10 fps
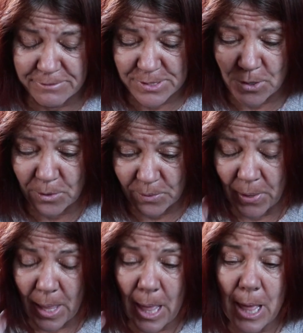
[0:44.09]
So
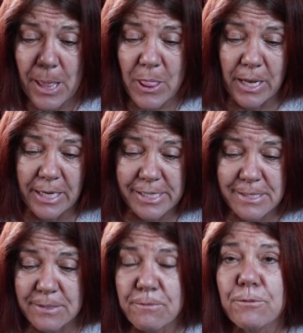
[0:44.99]
the
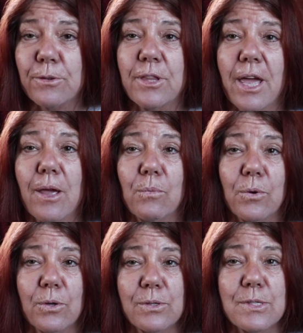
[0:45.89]
lesson for that
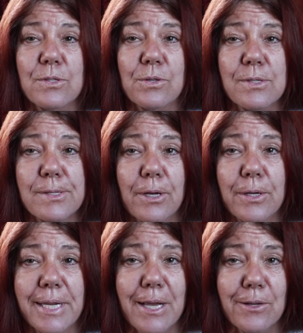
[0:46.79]
was to
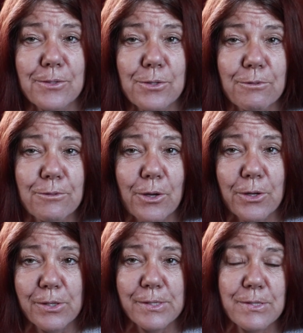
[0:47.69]
slow down, to
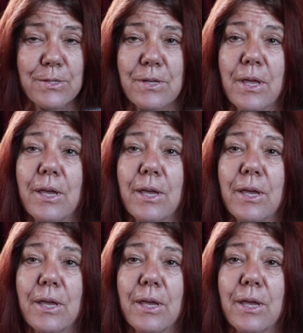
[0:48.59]
focus,